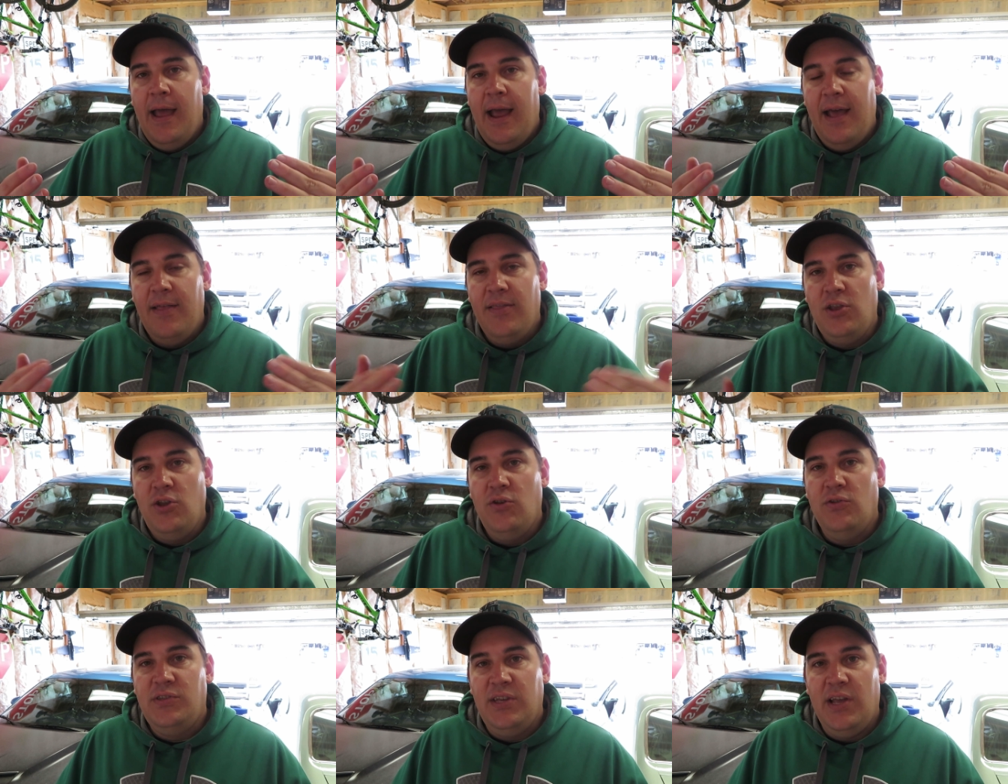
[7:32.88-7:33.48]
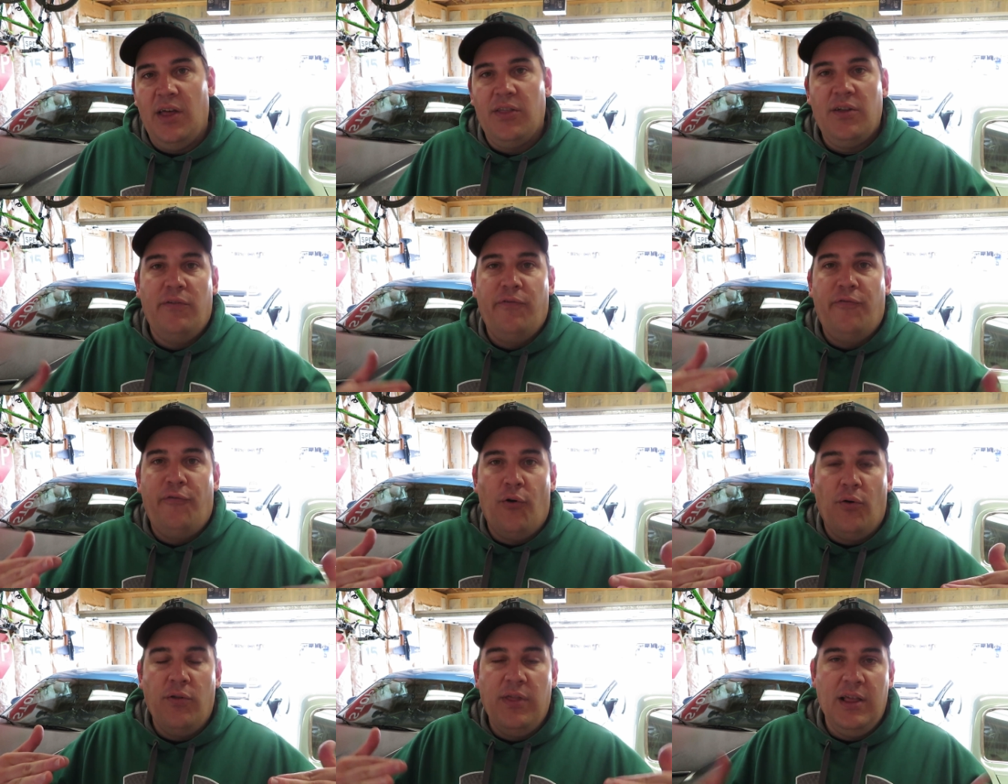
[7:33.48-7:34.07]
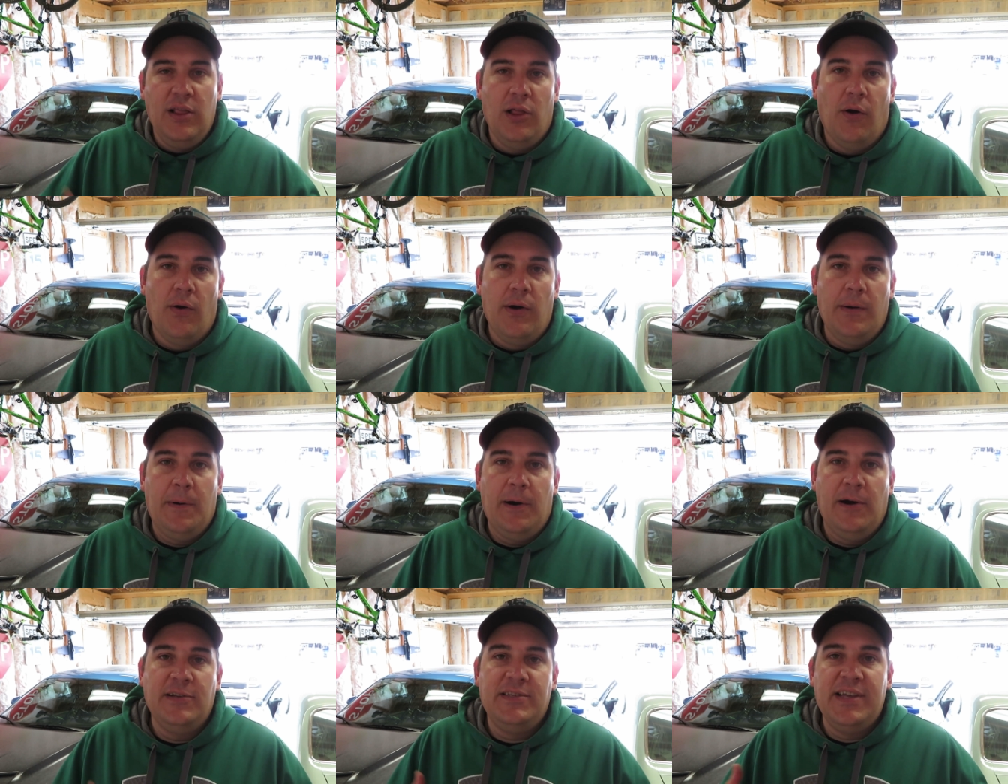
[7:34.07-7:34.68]
and then use the other for the lower
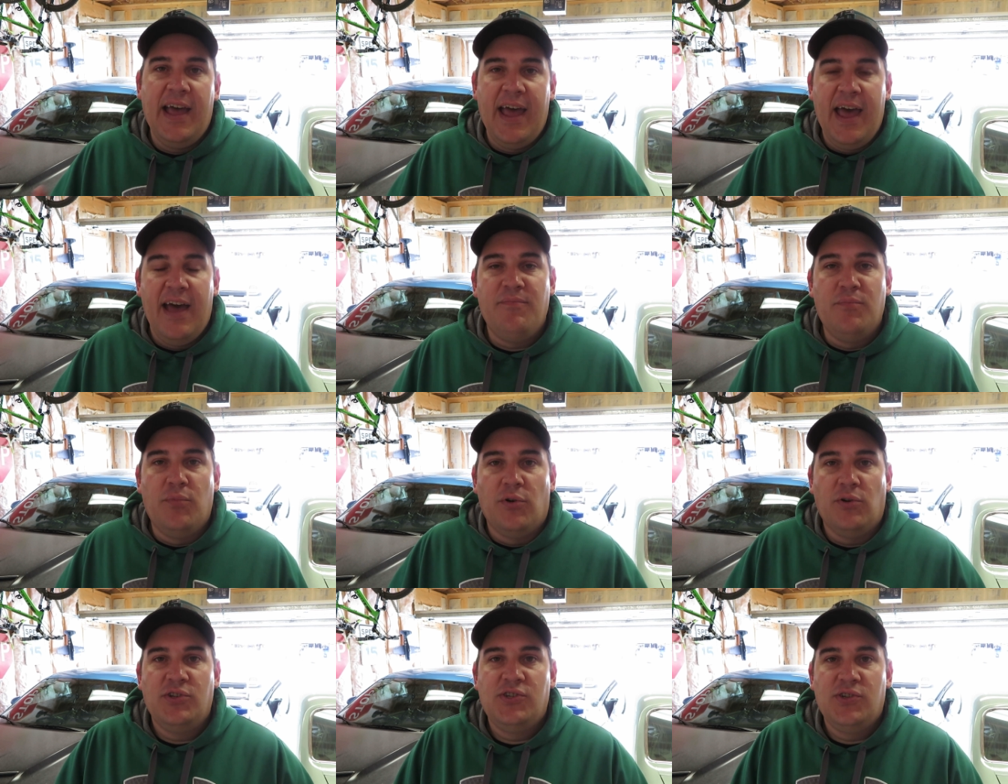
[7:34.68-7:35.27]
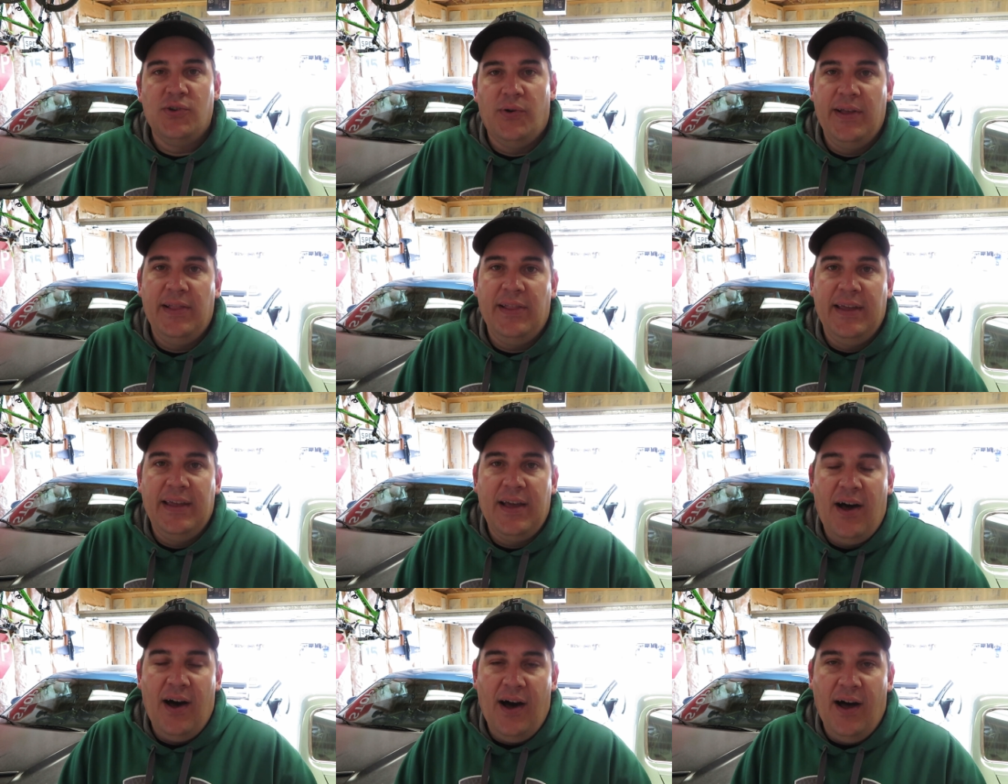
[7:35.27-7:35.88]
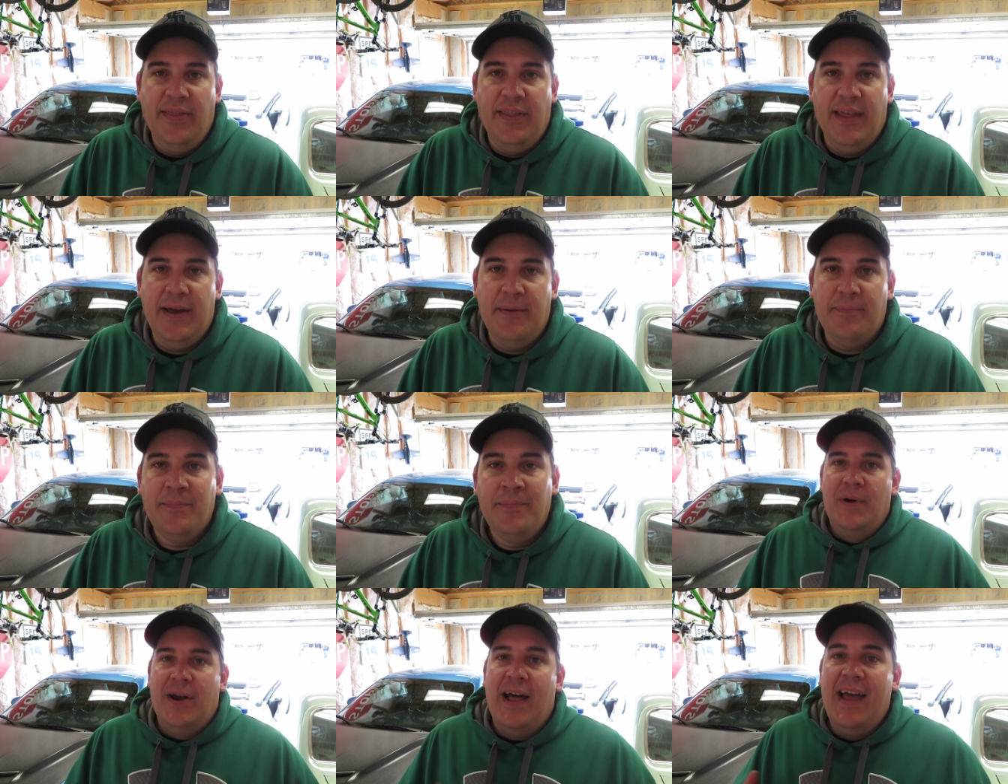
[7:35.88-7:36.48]
parts that have more soiling on
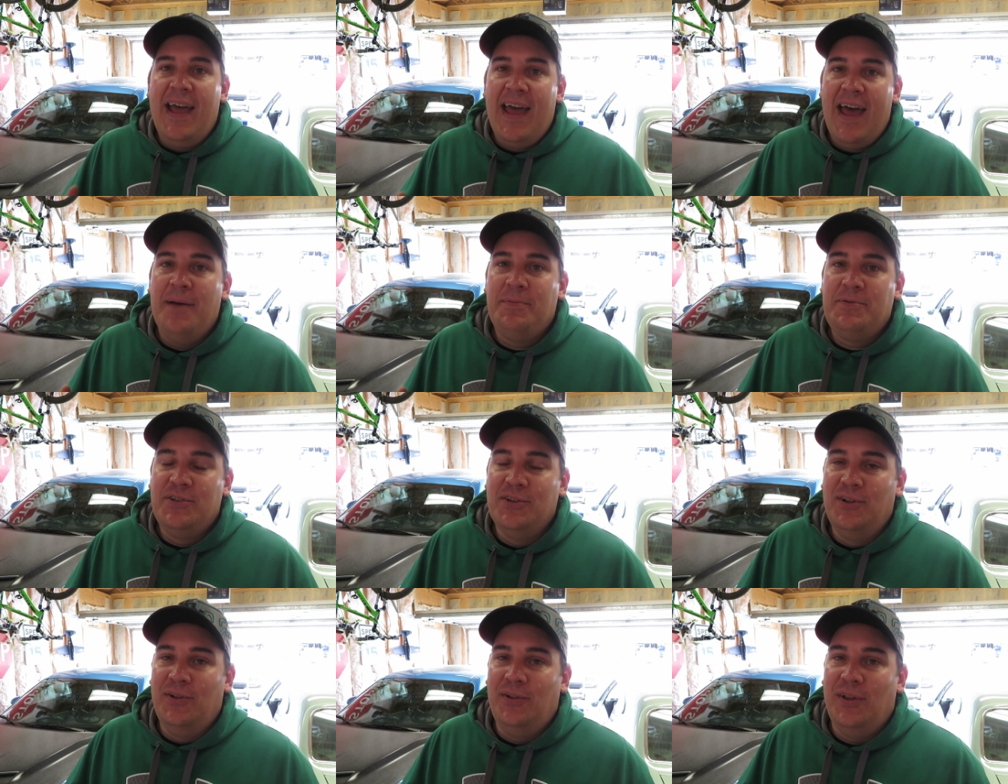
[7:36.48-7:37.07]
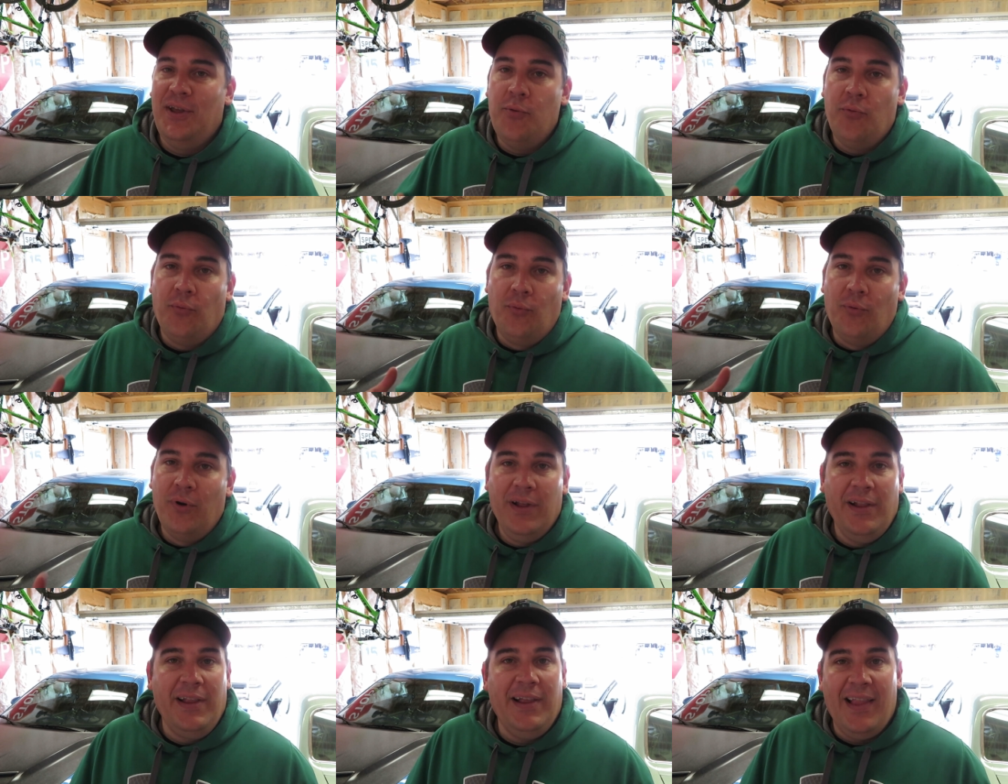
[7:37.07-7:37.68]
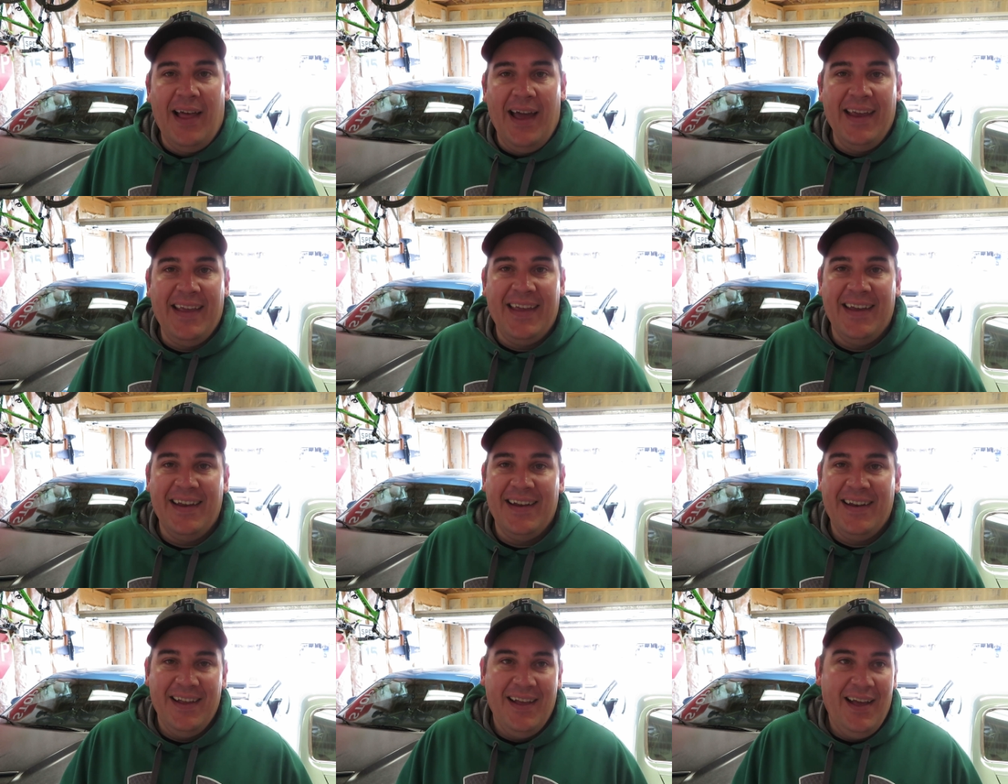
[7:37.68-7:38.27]
them. But I absolutely really like
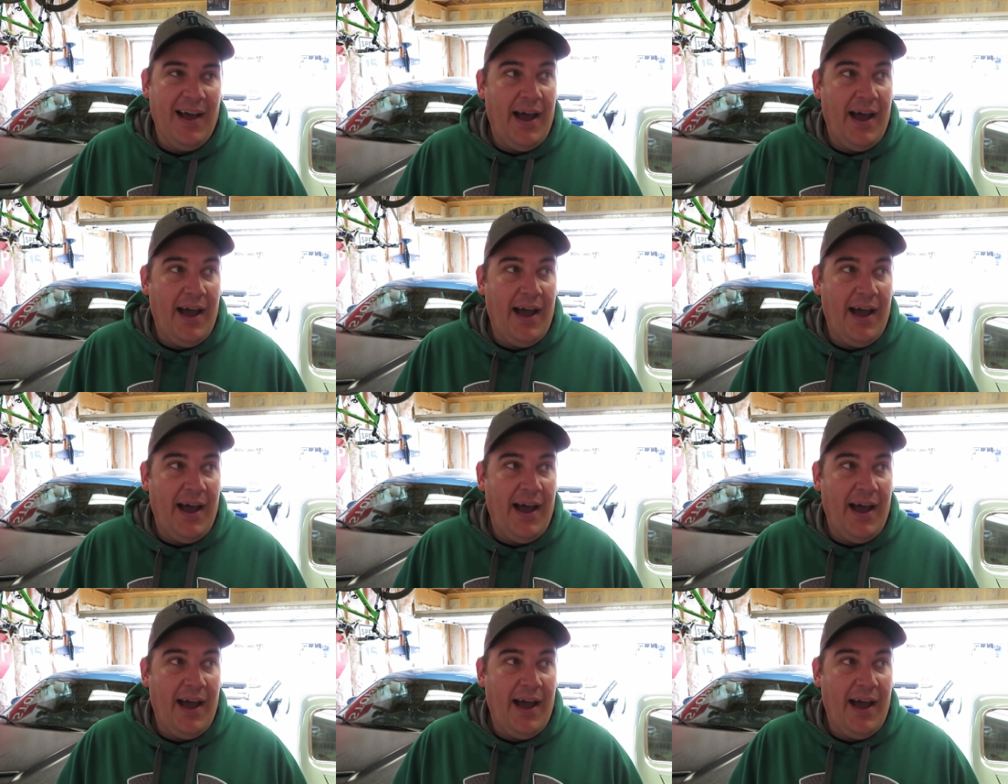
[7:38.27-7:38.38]
it.